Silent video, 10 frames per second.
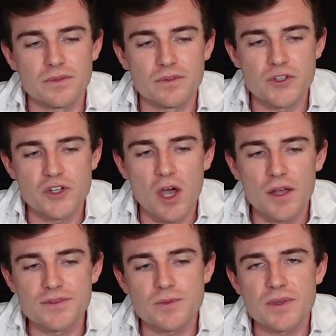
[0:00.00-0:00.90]
the
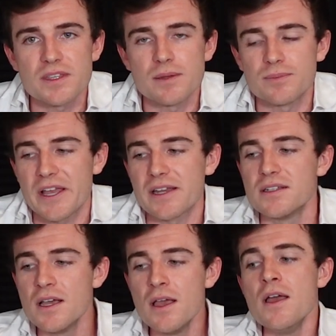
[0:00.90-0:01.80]
John Smith implant.
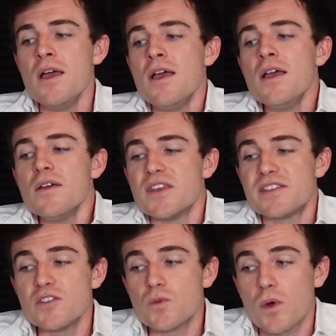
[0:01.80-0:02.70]

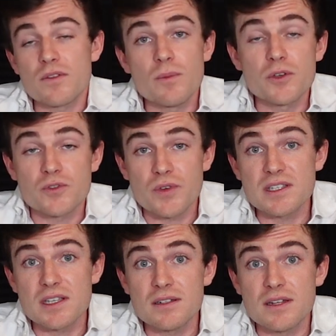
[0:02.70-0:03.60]
This is one of the most
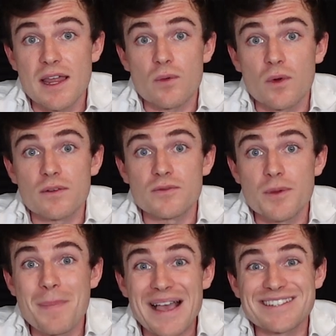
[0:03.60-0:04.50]
recent and one of the
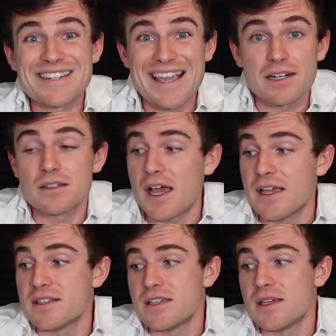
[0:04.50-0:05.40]
best
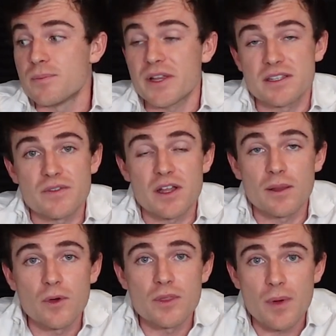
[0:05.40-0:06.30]
analyzed implants
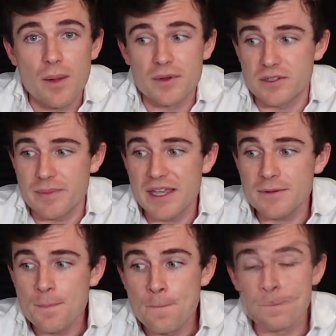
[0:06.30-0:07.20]
available in the public
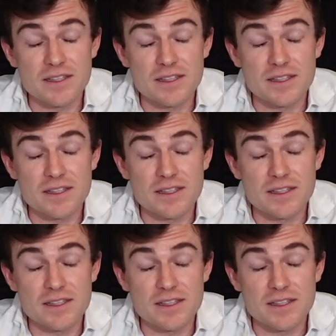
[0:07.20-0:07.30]
domain.